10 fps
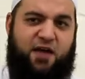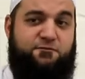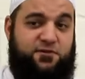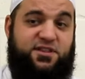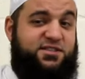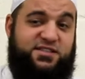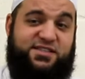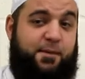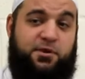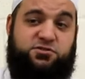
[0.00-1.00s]
Everything is
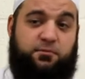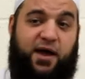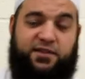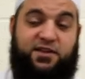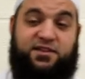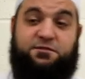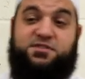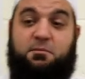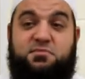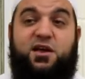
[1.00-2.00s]
established from hadith. If
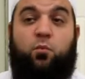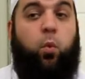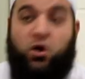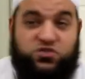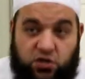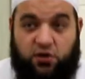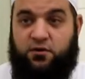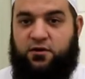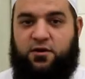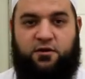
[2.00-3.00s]
something
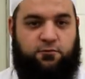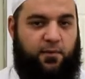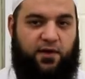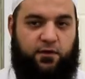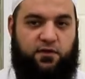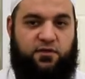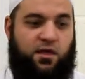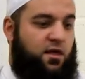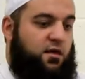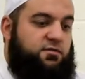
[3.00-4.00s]
wasn't from hadith,
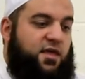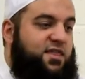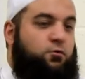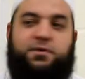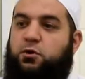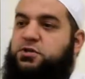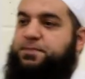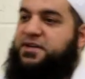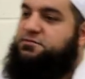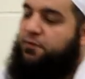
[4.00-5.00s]
then there would be no
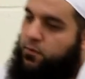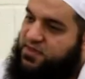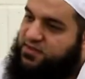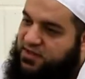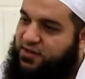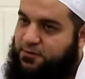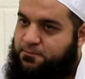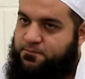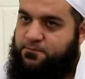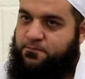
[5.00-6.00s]
space for it within the deen.